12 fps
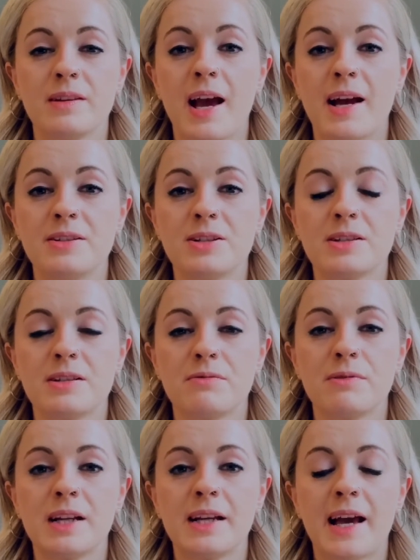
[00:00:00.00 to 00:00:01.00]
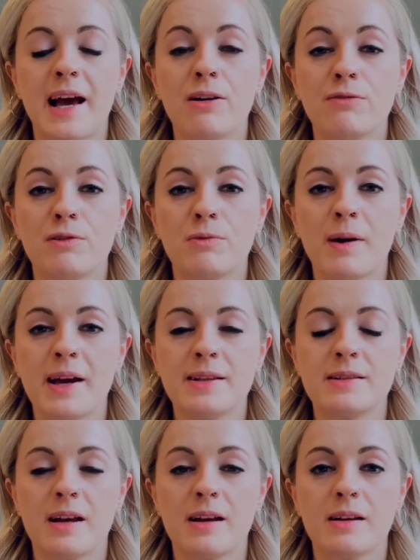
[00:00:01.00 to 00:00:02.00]
just a really helpful way
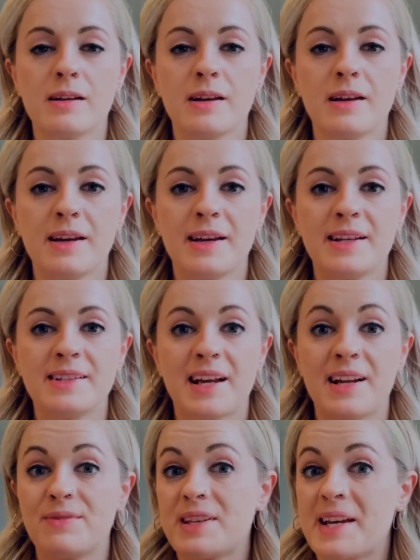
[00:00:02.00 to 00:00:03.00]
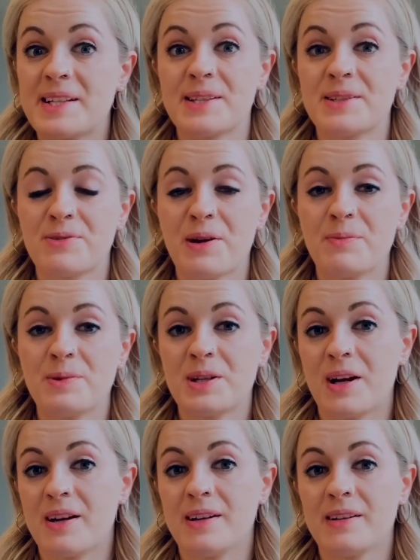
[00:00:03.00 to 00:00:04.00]
to kind of take
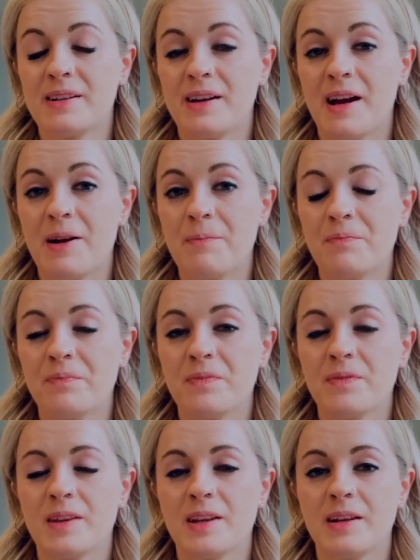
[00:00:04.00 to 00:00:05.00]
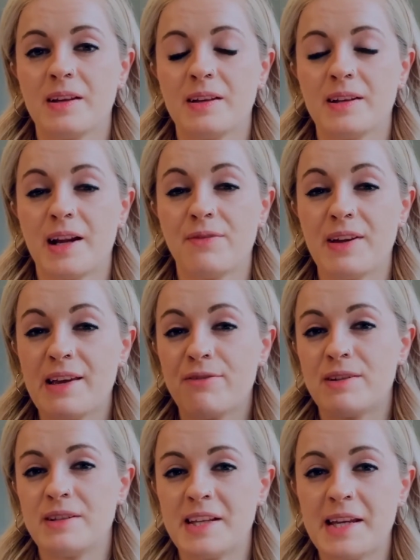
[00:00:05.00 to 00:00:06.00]
scripture kind of
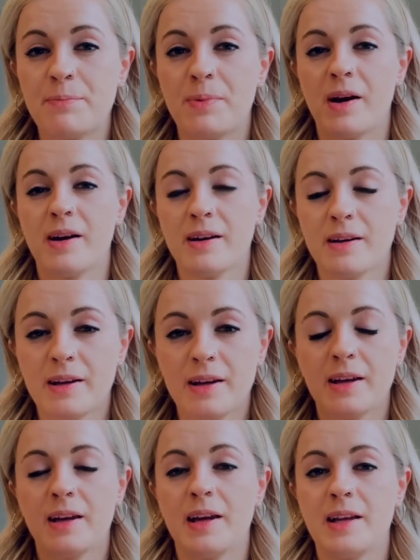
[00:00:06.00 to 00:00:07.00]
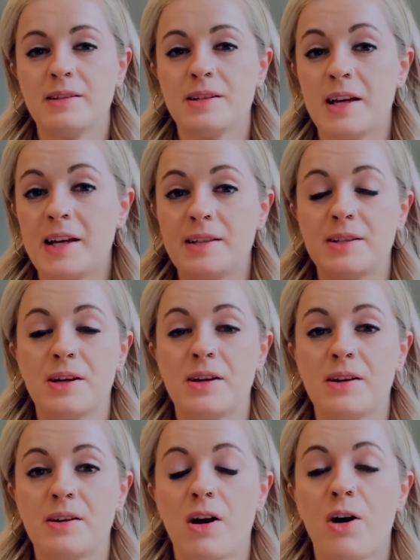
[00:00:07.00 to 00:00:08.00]
even deeper
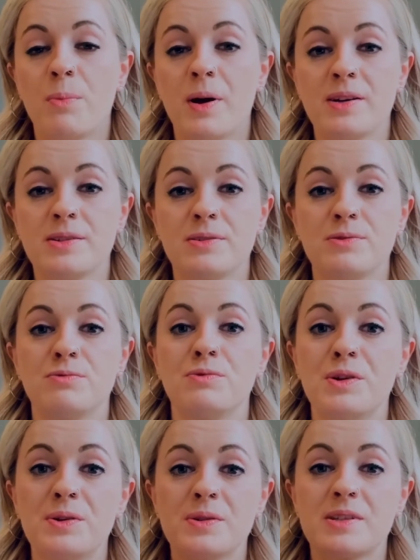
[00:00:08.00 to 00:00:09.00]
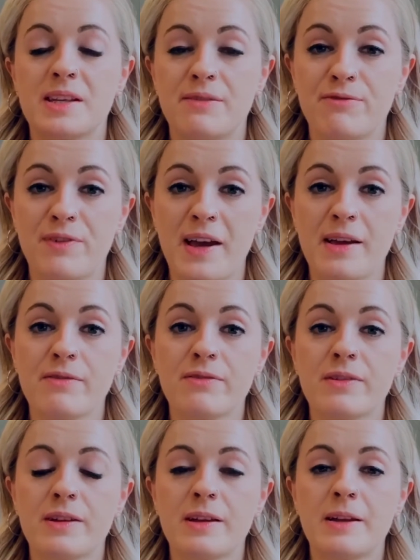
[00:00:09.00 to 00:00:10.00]
into our personal roots in faith.
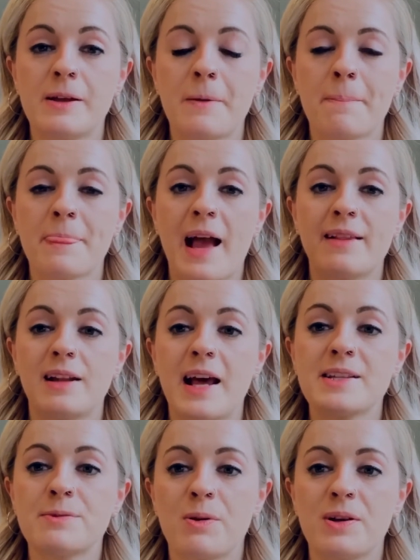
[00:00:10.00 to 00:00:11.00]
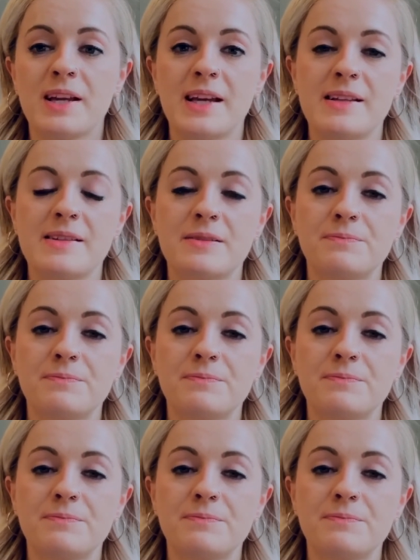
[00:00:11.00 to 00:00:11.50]
And the last one is